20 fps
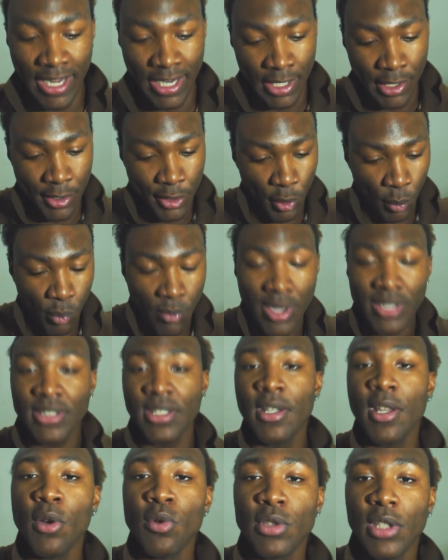And the
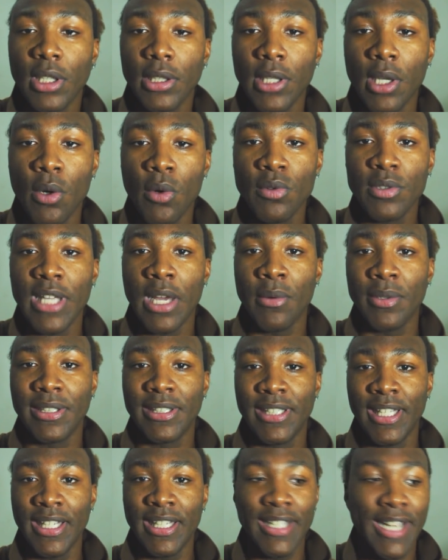rest of those clothes that
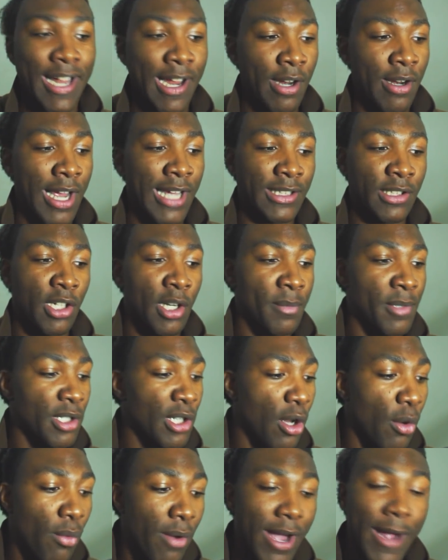was sitting there, I told
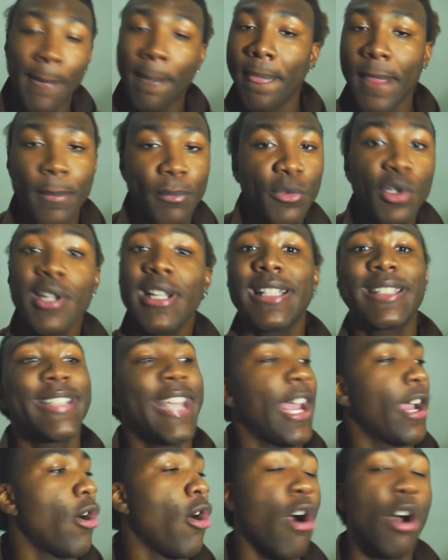him, you know what? You can
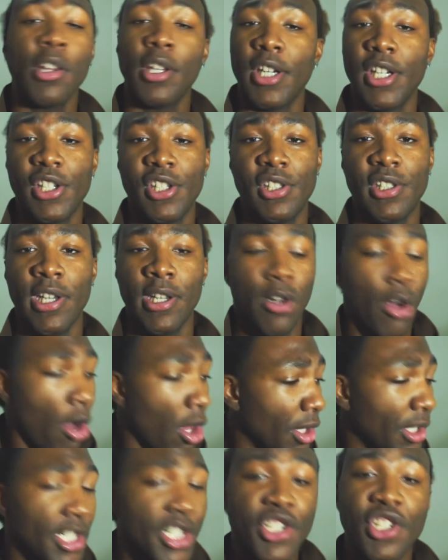take all of this shit.
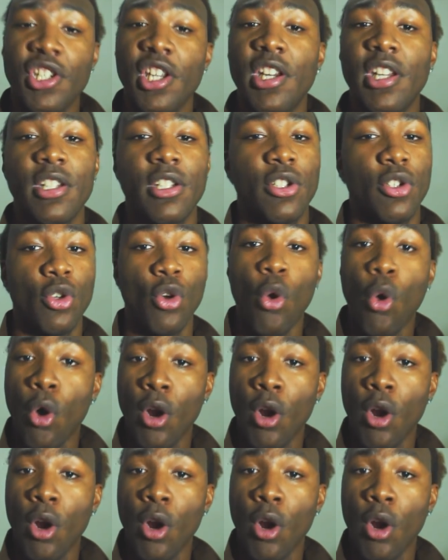All of this shit is